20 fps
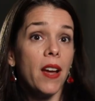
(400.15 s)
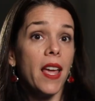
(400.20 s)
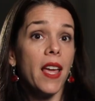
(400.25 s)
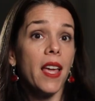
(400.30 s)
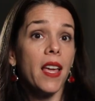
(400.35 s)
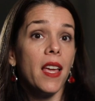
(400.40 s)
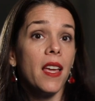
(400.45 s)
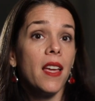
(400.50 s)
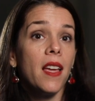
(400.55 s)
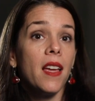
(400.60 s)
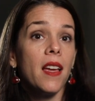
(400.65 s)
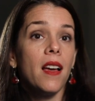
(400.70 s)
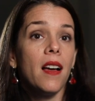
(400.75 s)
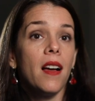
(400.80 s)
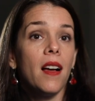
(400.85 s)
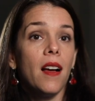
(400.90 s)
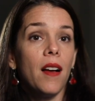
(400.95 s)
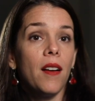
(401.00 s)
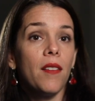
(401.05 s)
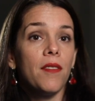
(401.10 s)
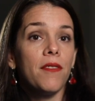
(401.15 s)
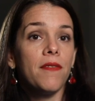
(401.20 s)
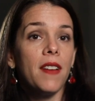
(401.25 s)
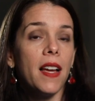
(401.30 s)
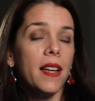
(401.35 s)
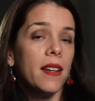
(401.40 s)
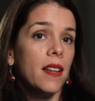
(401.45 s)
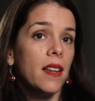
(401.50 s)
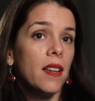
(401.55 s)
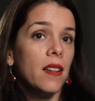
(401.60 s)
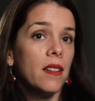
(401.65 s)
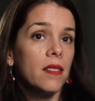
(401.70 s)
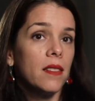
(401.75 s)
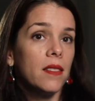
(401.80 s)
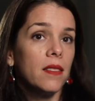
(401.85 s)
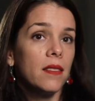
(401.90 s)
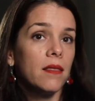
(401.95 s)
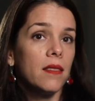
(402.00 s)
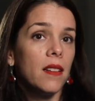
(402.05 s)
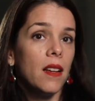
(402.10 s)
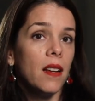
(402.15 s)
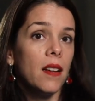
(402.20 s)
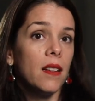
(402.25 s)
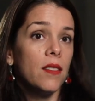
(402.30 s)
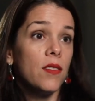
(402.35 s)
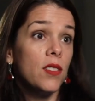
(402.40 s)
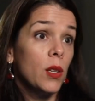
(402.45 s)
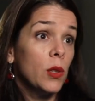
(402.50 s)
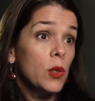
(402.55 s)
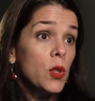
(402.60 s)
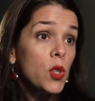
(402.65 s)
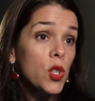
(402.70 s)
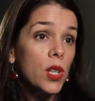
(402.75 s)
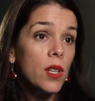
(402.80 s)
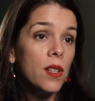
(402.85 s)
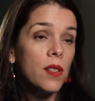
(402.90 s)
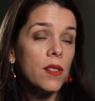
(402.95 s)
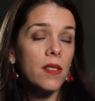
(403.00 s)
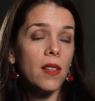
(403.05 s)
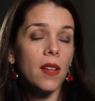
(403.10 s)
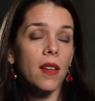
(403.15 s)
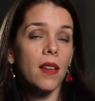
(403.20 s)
way of finding uh, solutions